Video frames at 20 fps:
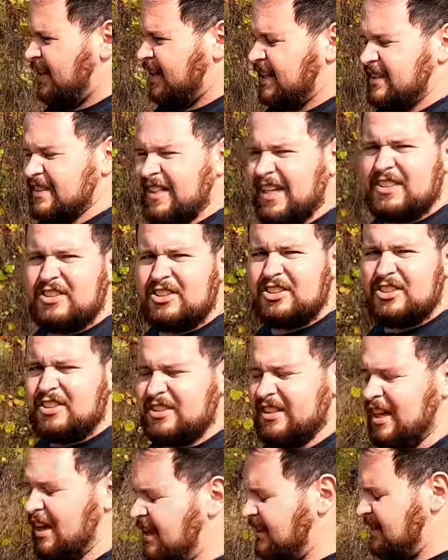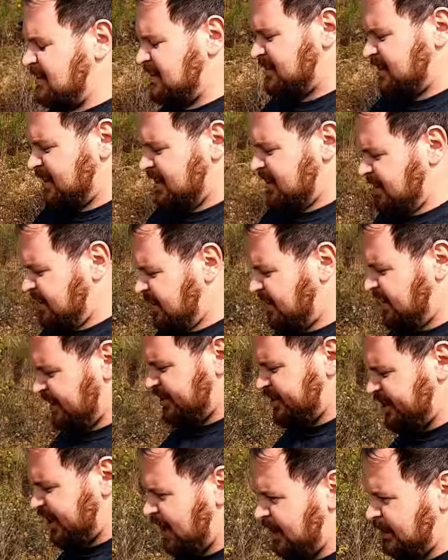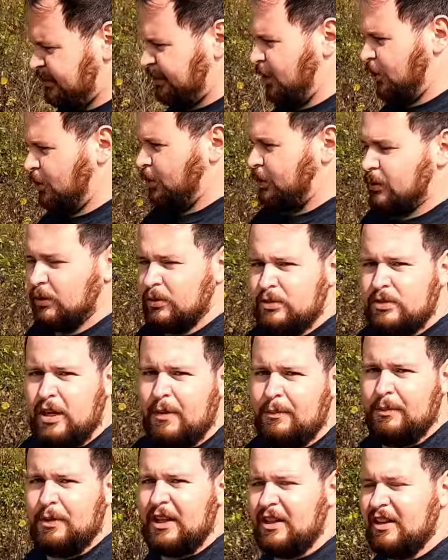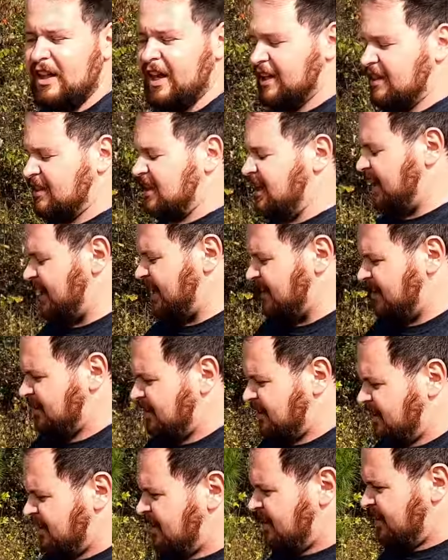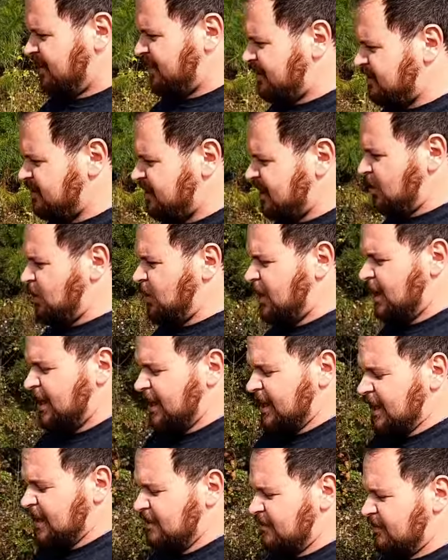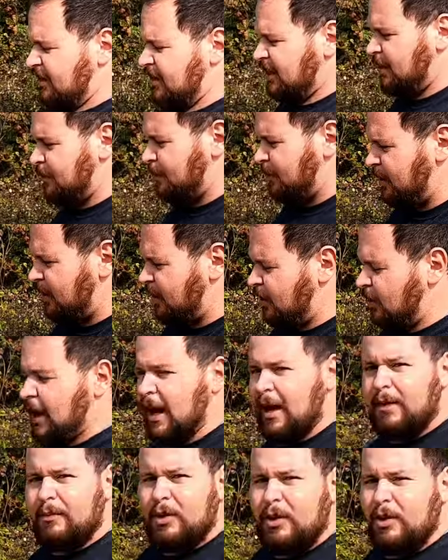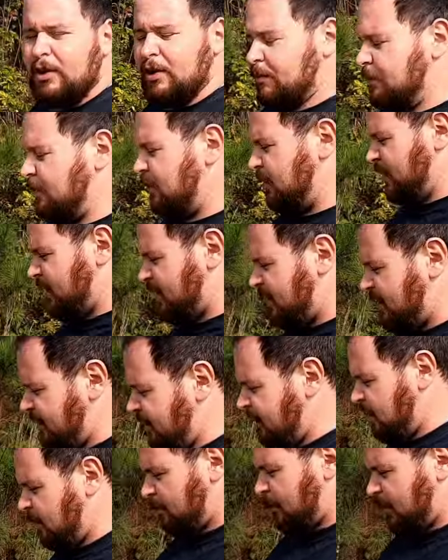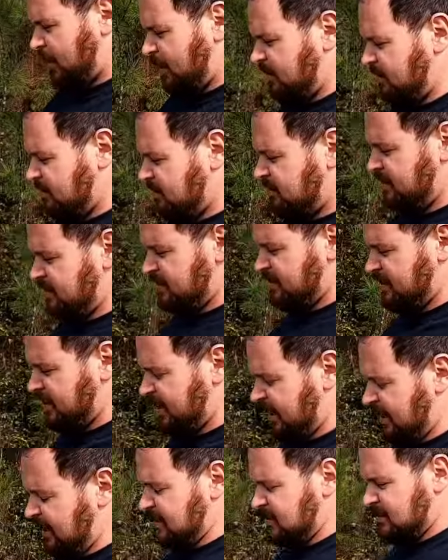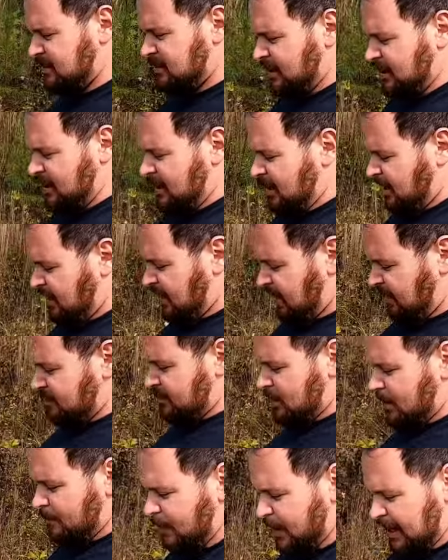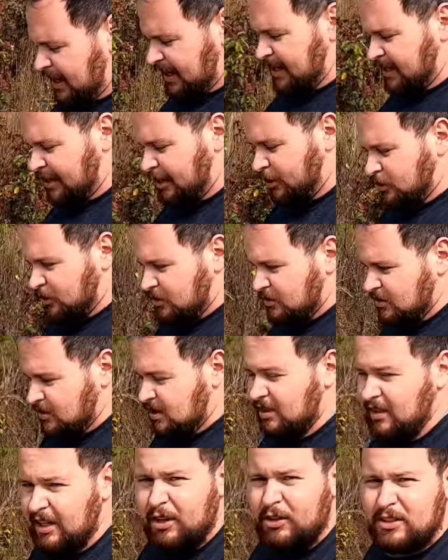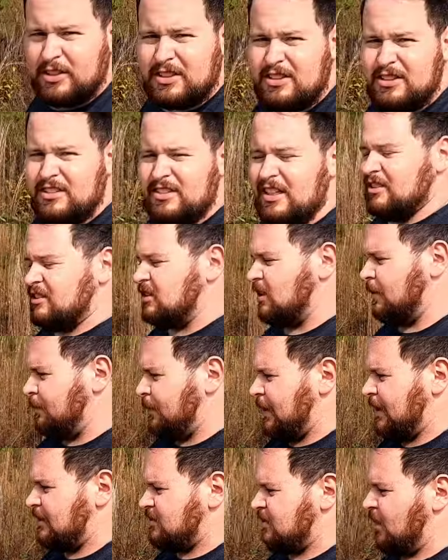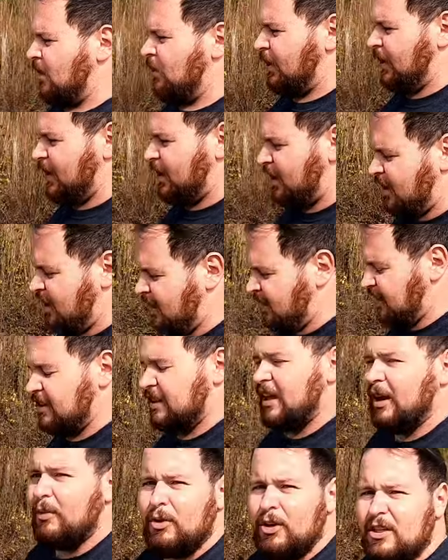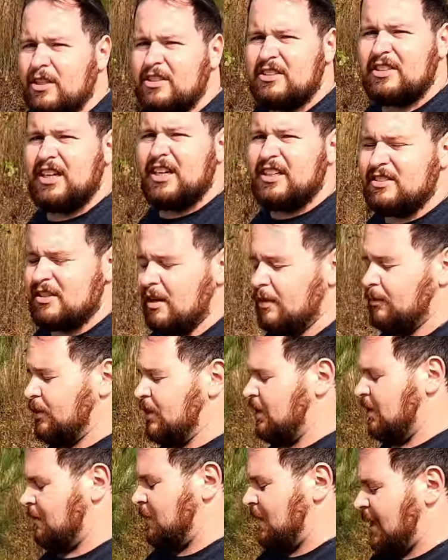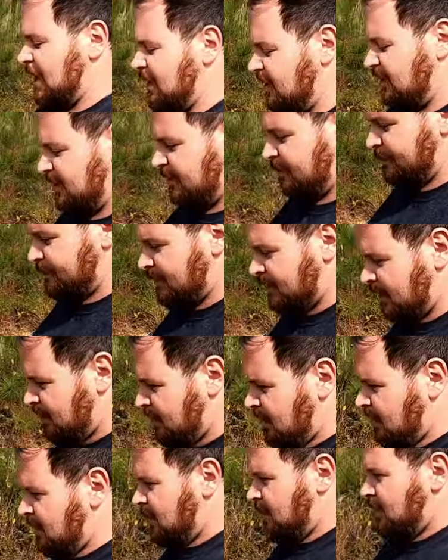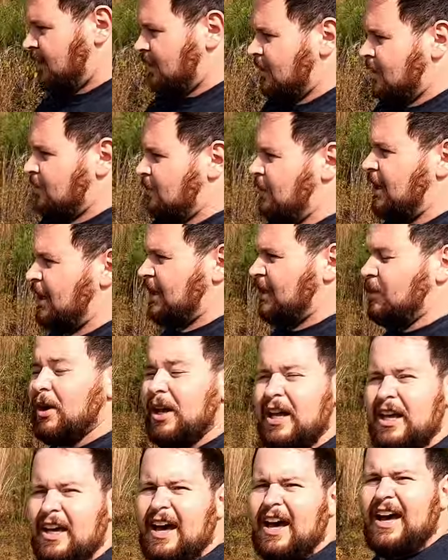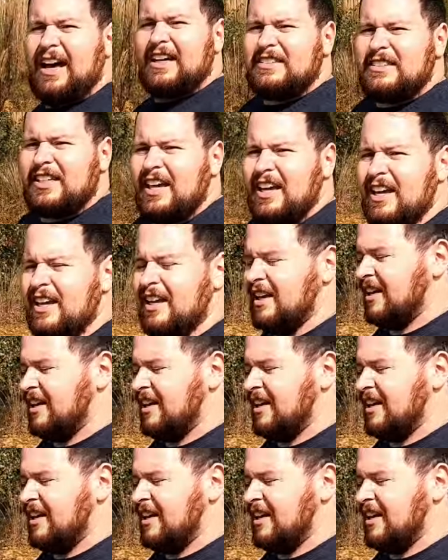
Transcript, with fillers: because that's just sad to see a child go through something like that. So in the video below, I'm going to put a number just in case if somebody notice, notices that something's going on and they want to say something about it. But anyway, guys,